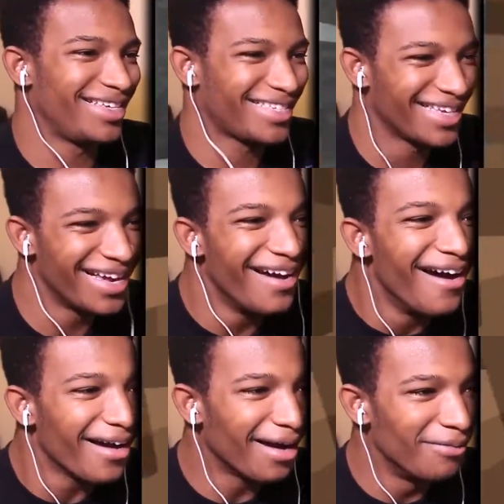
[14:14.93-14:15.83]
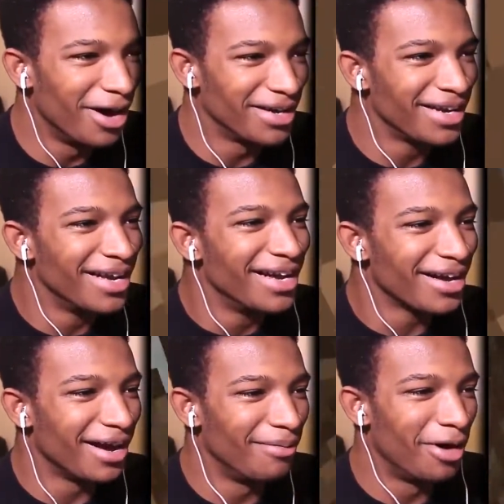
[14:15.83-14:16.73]
this. come on,
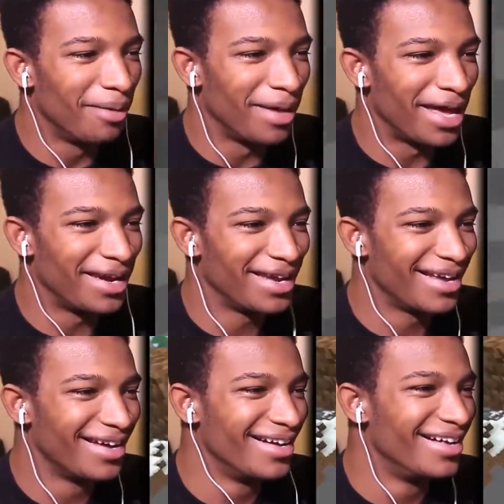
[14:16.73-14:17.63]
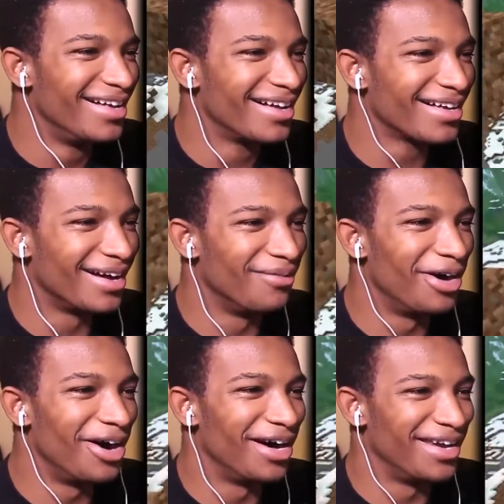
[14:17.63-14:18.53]
come on, man. Come
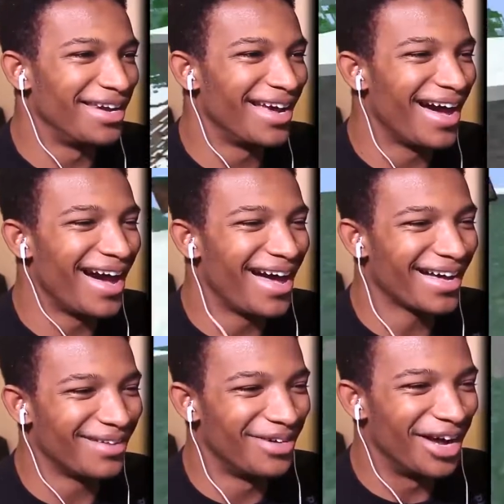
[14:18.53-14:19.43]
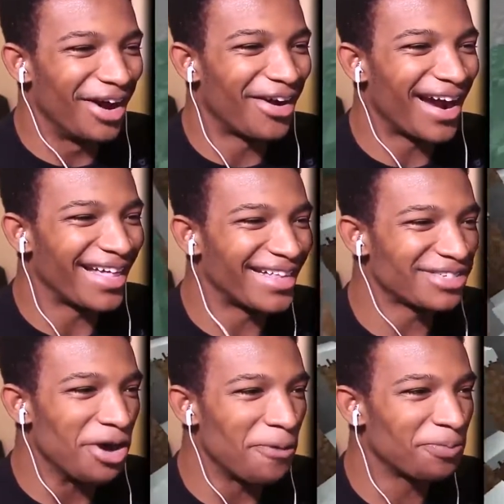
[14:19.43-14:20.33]
on. Come on, alright,
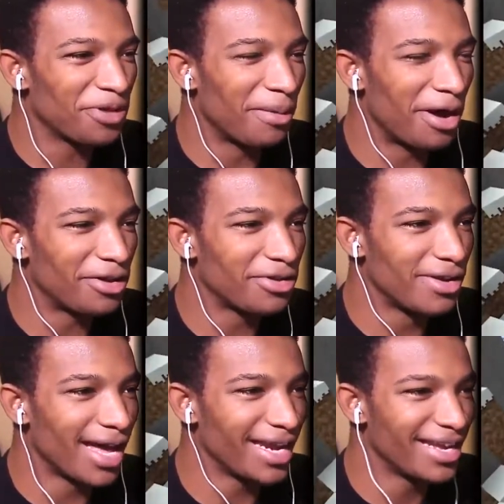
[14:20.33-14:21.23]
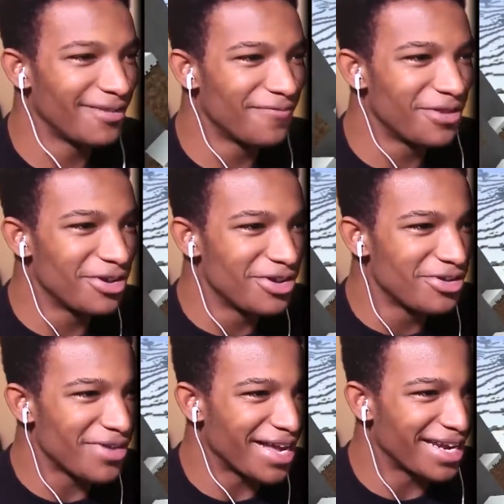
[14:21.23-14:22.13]
let's go. Come on, you ready?
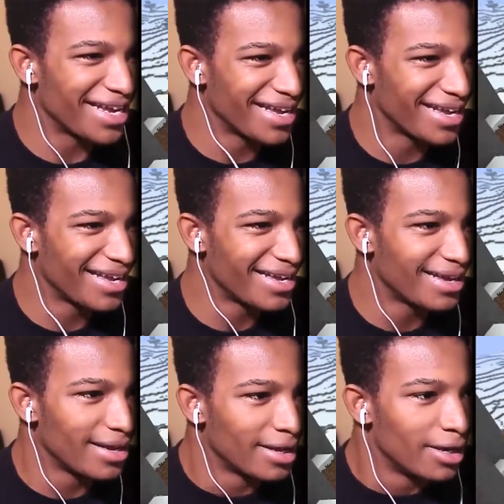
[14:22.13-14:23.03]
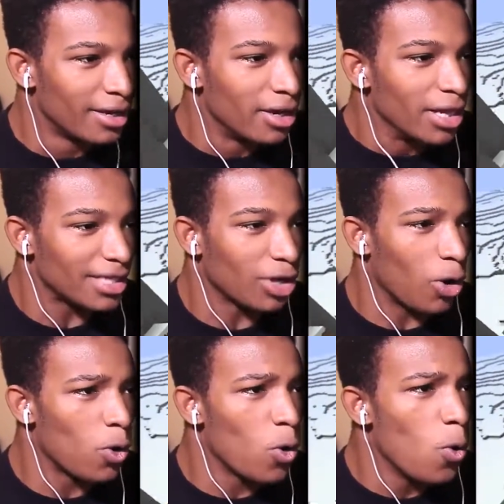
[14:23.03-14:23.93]
You ready? Let's
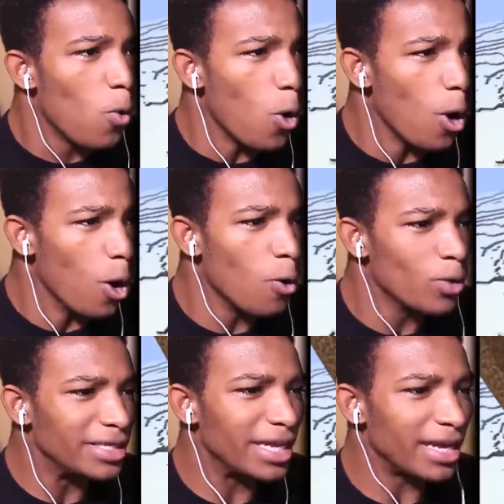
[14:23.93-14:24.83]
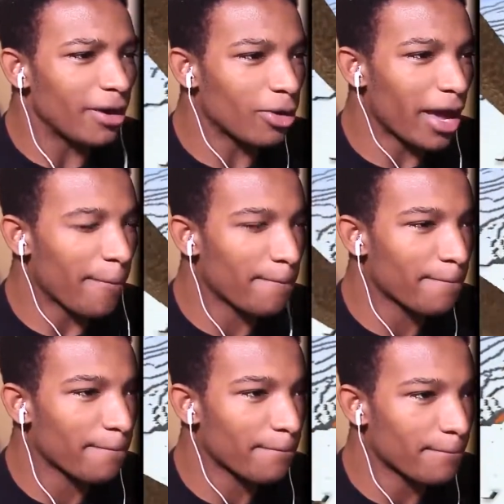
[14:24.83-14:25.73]
go! Woo! We did it, okay.
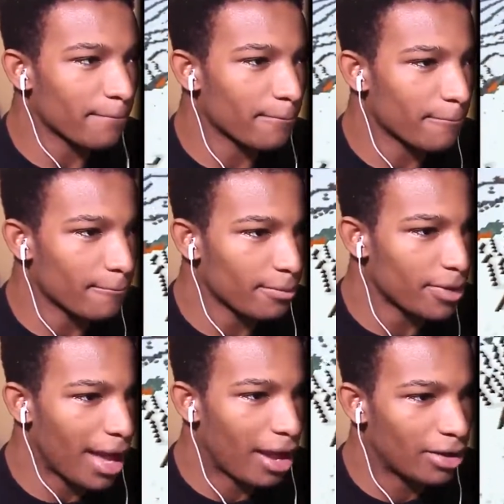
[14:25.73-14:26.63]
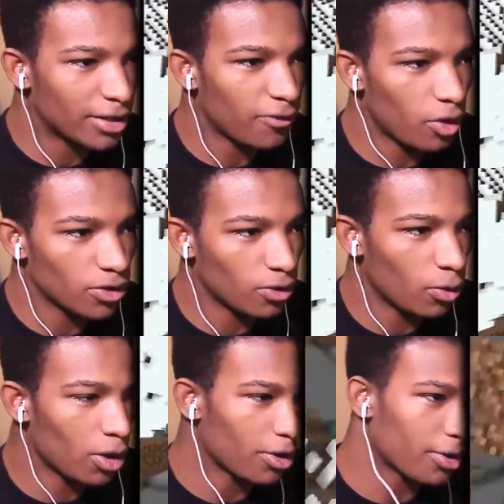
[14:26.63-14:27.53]
Now, let's fall into the
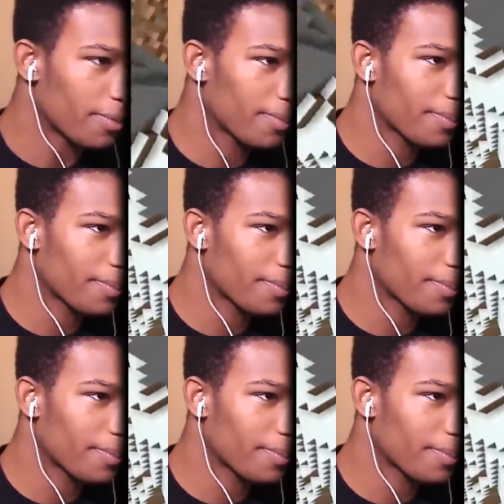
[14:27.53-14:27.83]
water.